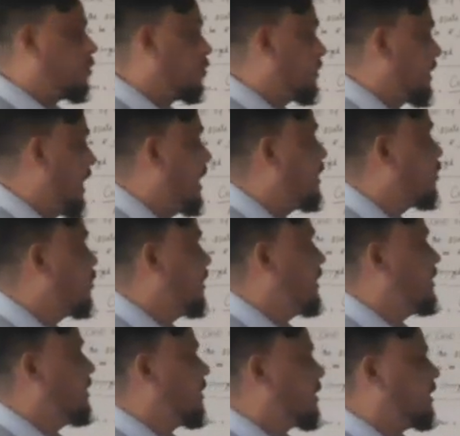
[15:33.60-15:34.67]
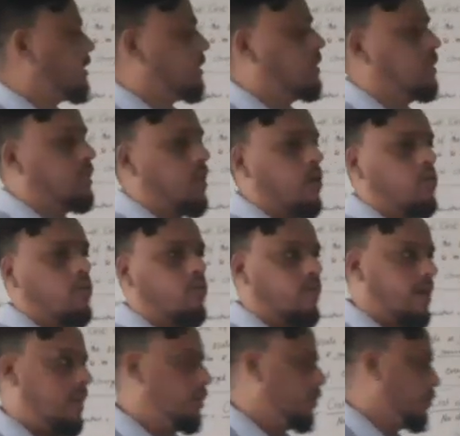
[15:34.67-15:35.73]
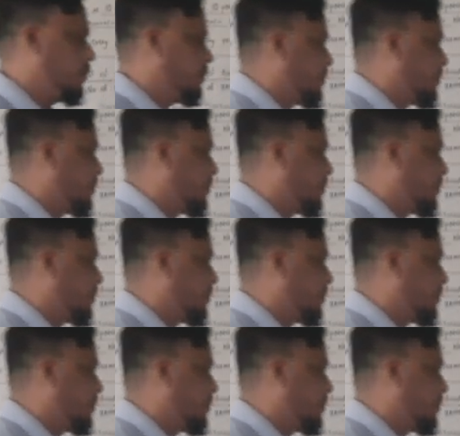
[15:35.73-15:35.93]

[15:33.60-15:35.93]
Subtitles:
to calculate the written down value.